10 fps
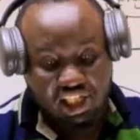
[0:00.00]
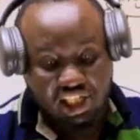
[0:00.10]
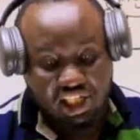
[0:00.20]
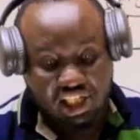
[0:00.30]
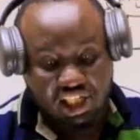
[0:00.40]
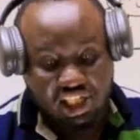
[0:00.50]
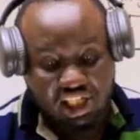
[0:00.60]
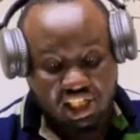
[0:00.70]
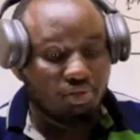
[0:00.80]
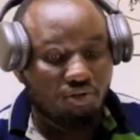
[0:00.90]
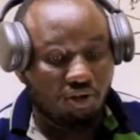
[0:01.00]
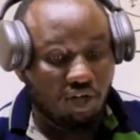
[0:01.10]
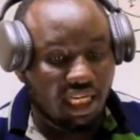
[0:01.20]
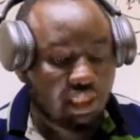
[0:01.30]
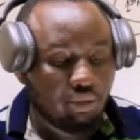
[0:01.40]
Equipment will fall
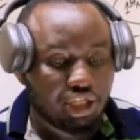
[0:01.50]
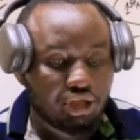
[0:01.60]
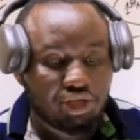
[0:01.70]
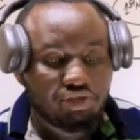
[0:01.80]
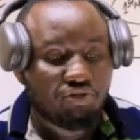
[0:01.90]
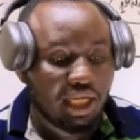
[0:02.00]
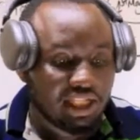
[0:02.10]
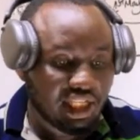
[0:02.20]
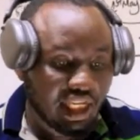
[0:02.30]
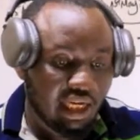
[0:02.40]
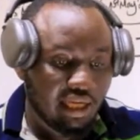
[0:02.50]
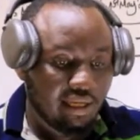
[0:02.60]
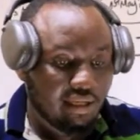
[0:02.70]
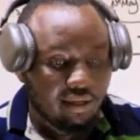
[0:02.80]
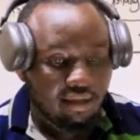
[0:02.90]
under which rate of wear and tear?
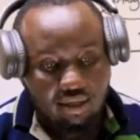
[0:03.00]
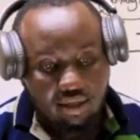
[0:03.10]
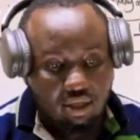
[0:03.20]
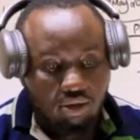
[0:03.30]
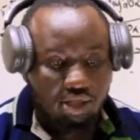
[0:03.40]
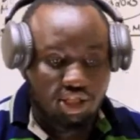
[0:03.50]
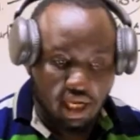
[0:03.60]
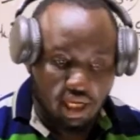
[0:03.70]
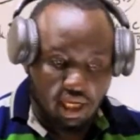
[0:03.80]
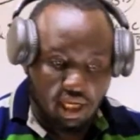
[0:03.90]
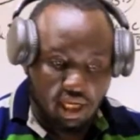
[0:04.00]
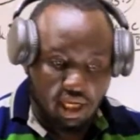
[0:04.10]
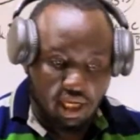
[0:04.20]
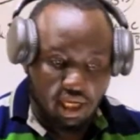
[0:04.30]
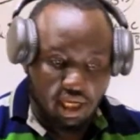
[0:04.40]
When you say
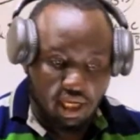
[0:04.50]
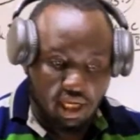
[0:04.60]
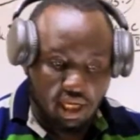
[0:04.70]
equipment, it will